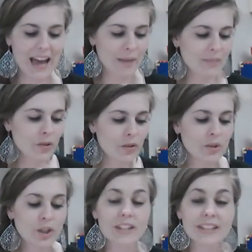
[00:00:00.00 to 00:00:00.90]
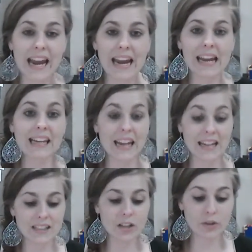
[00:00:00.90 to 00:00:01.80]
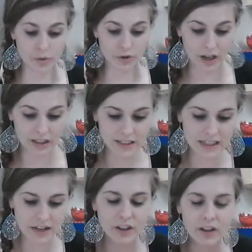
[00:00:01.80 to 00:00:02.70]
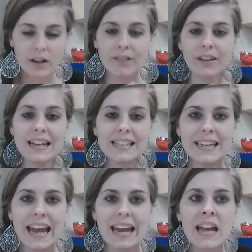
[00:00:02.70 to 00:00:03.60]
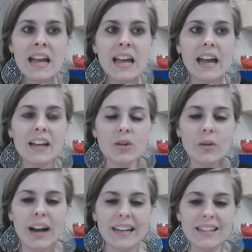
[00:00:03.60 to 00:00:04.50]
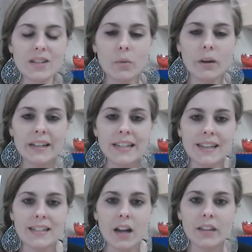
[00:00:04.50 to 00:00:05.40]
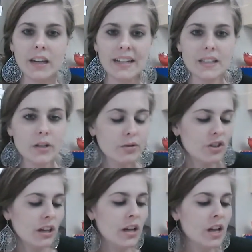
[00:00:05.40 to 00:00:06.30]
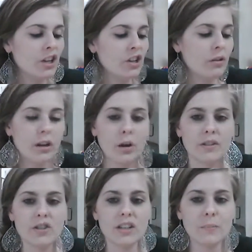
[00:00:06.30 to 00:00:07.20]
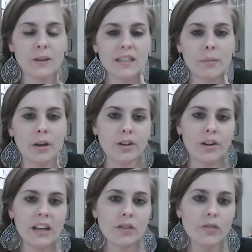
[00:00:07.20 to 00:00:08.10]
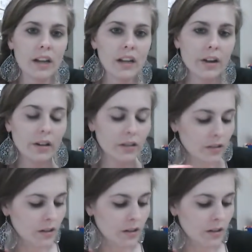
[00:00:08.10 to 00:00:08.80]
So those are day and night solutions. If it is day and you kind of still want to test out the night solution, you can always just put some on your hand right here.